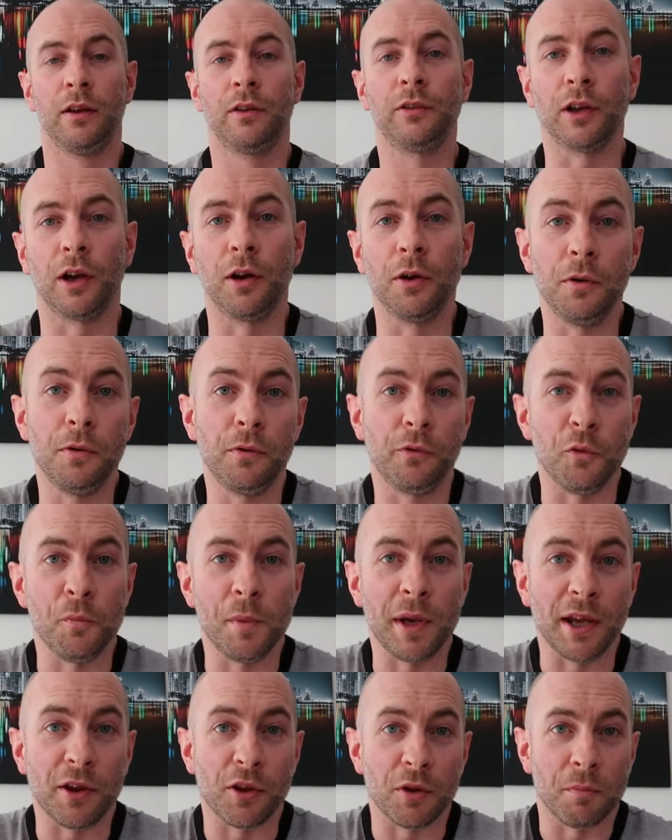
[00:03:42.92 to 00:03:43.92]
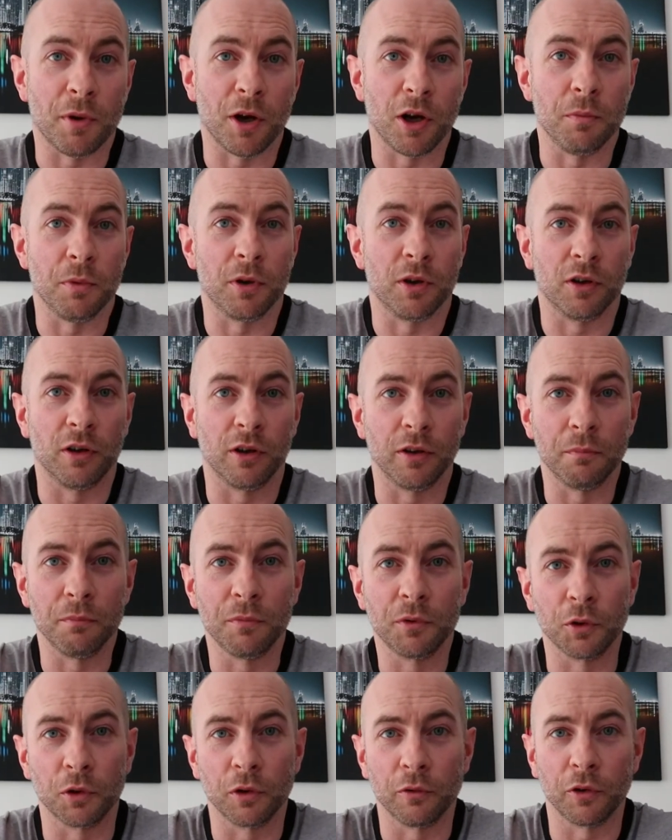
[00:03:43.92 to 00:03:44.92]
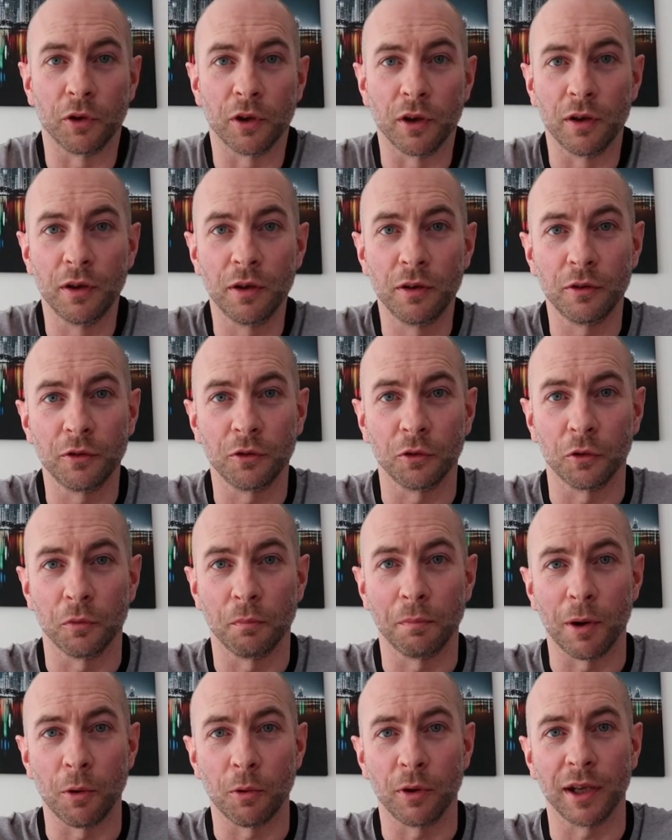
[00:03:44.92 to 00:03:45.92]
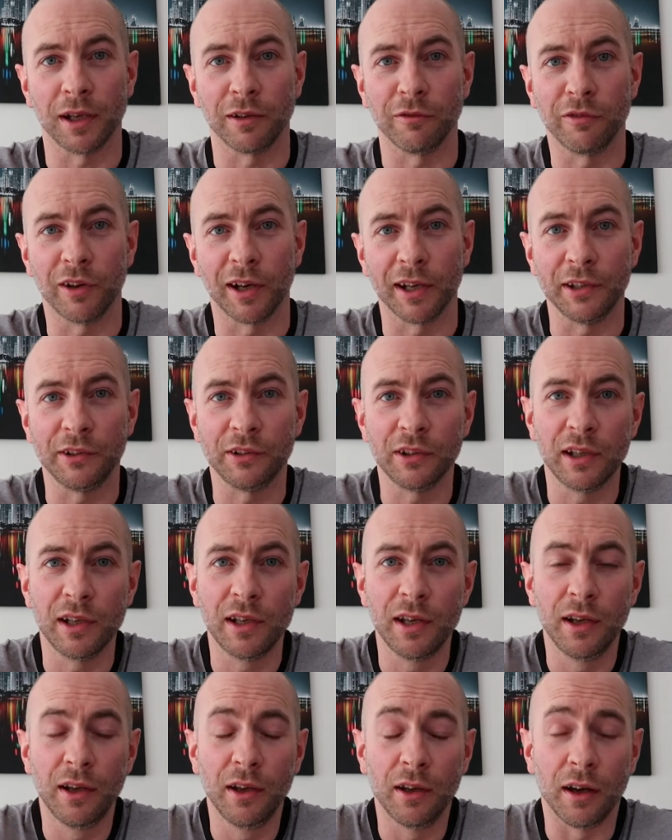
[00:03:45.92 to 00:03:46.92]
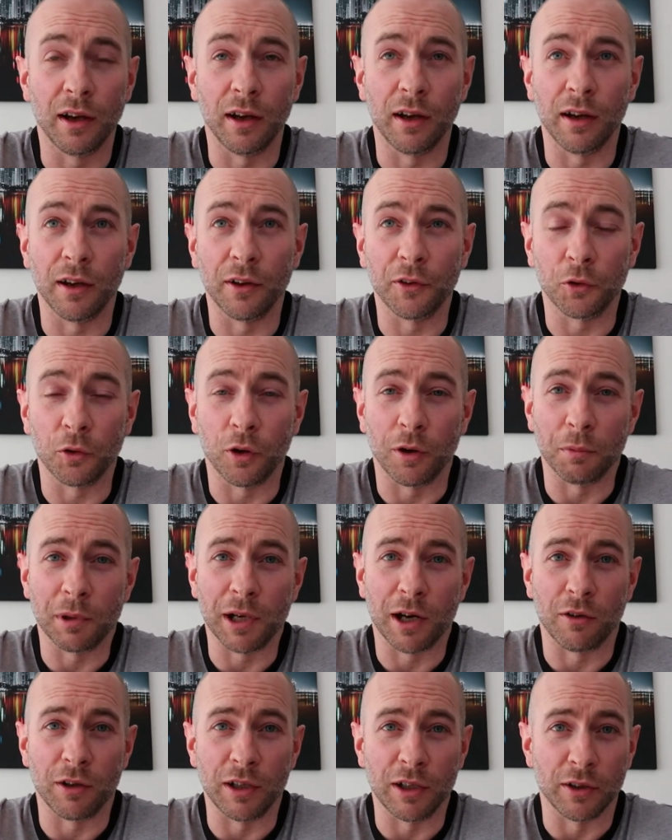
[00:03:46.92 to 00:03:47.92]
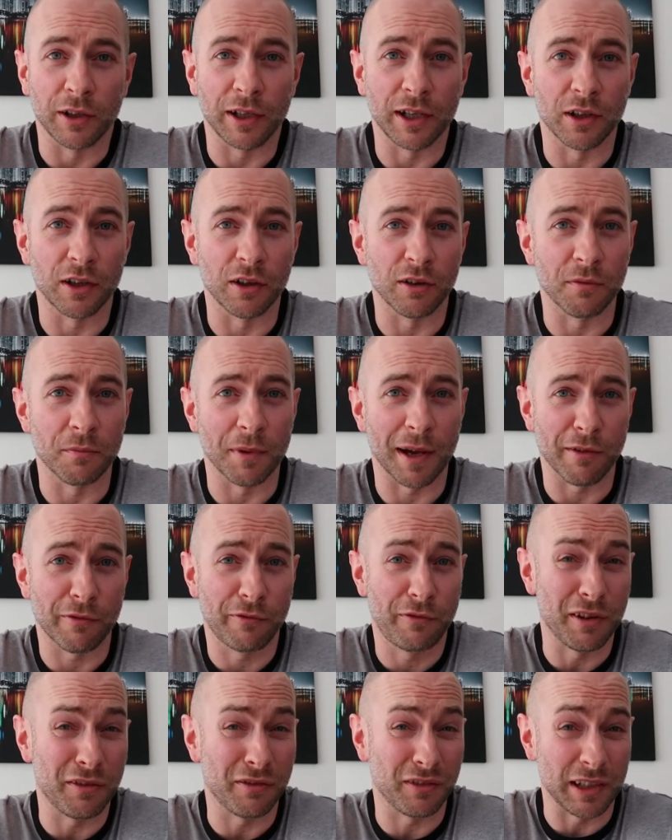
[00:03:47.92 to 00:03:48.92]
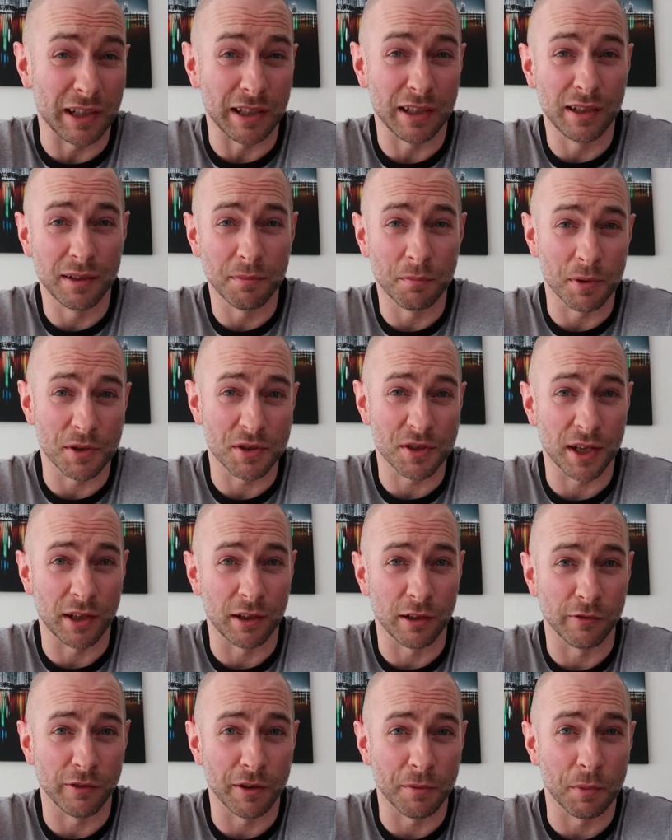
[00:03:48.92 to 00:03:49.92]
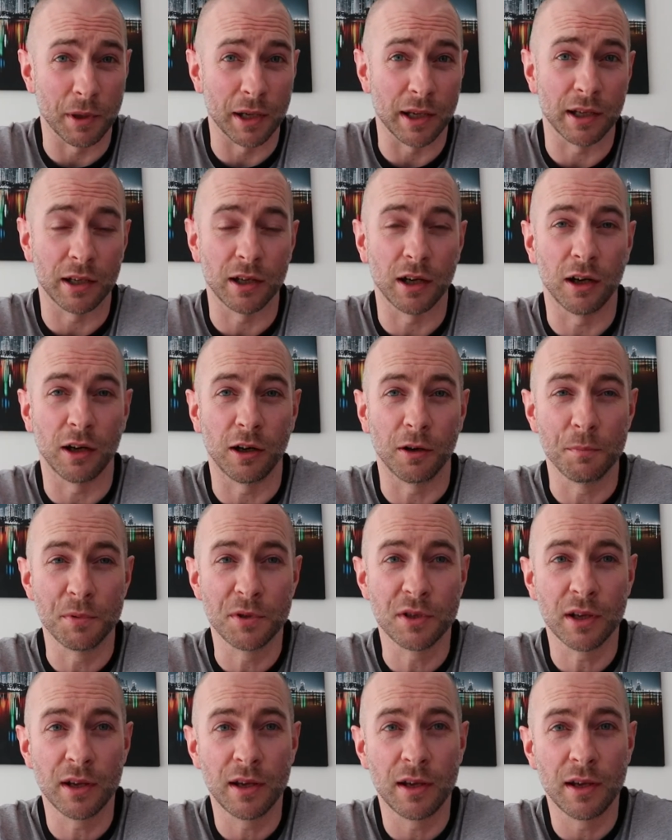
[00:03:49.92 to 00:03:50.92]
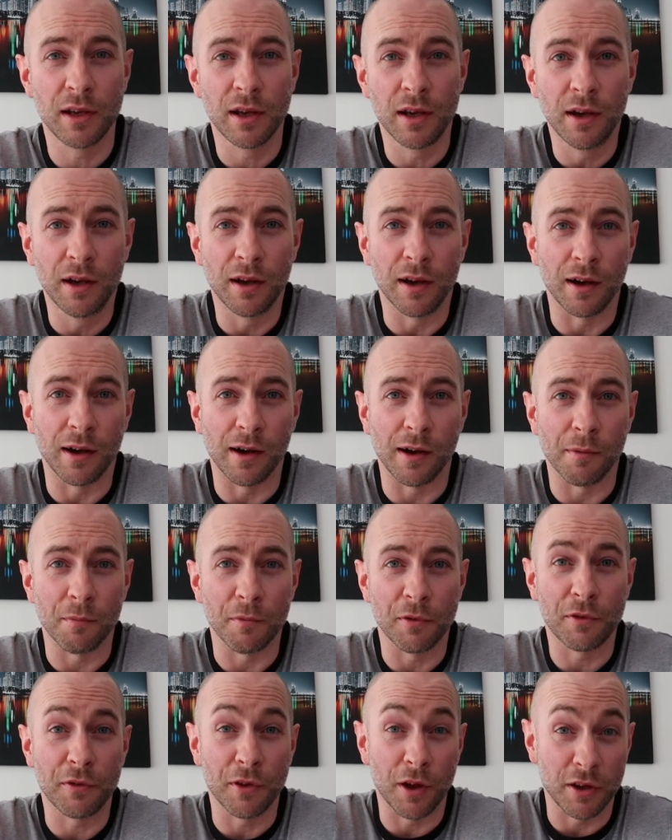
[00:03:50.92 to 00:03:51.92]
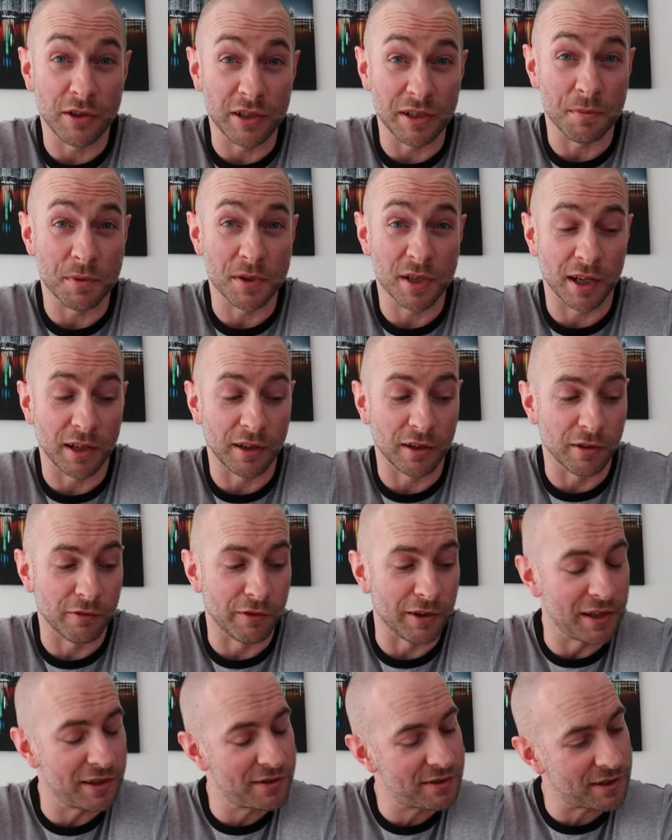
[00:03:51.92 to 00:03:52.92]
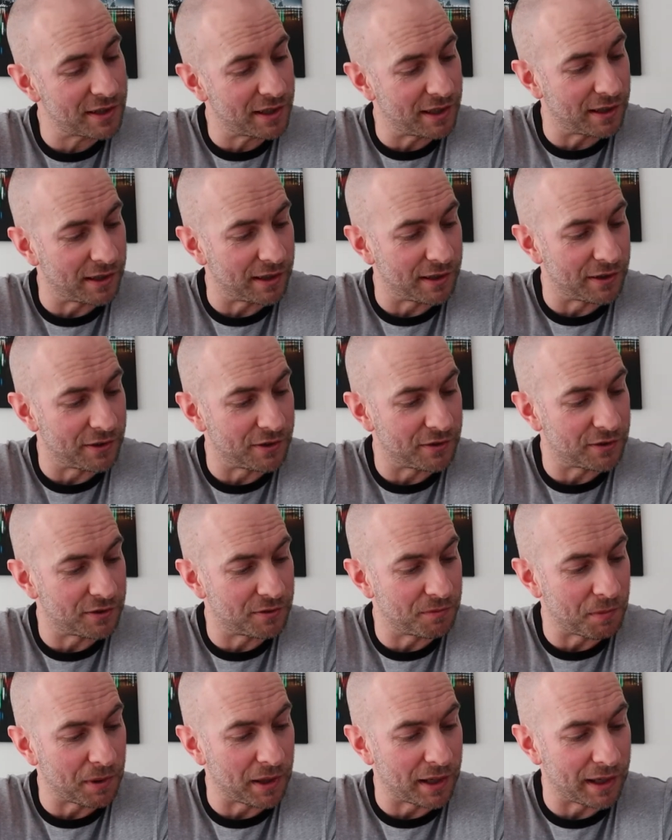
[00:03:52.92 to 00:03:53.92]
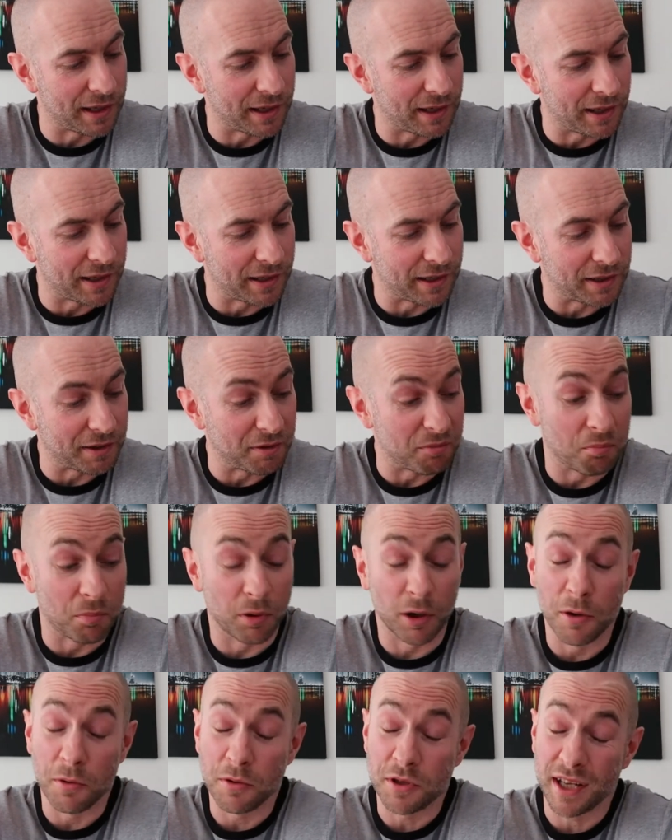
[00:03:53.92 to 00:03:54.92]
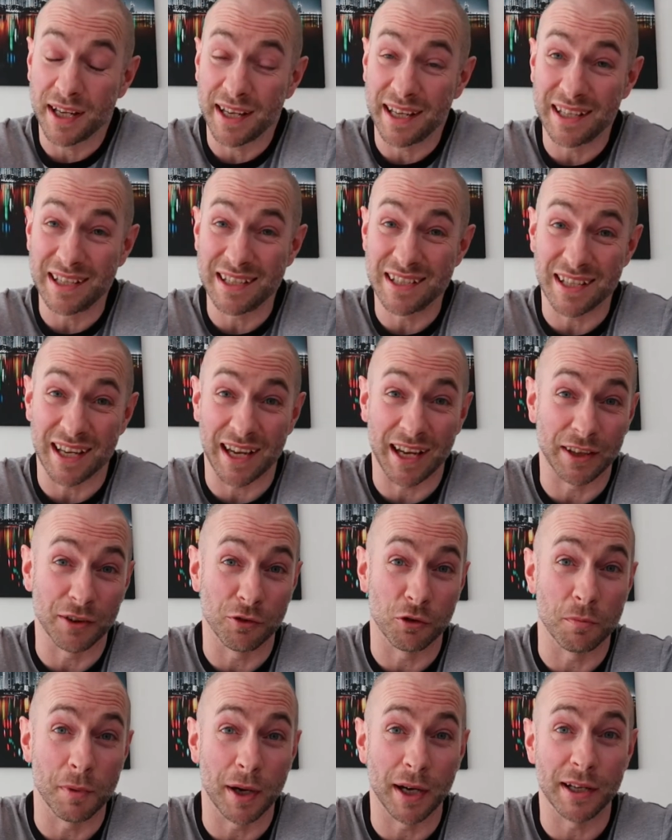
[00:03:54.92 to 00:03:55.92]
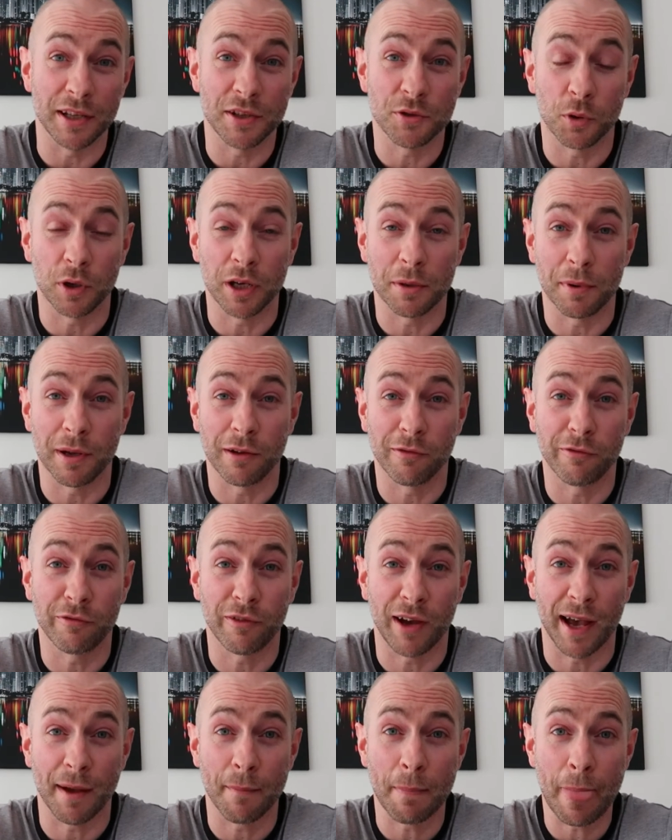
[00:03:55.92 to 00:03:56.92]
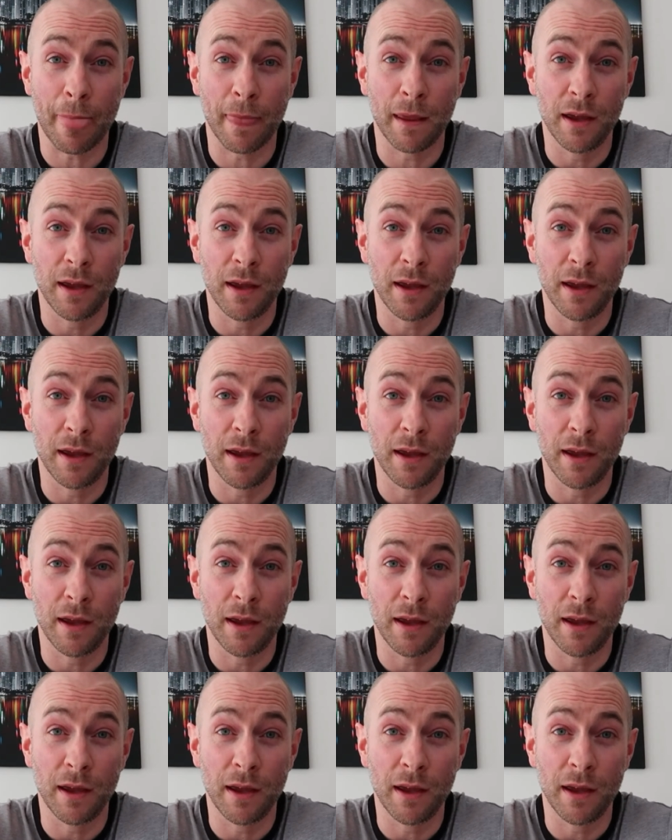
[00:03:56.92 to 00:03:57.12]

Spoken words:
So for me at the moment, I'm sort of on a sort of bulking phase, so I'm currently looking at 50% of it being carbs, 30% of it is being proteins, and the remaining 20 being fat.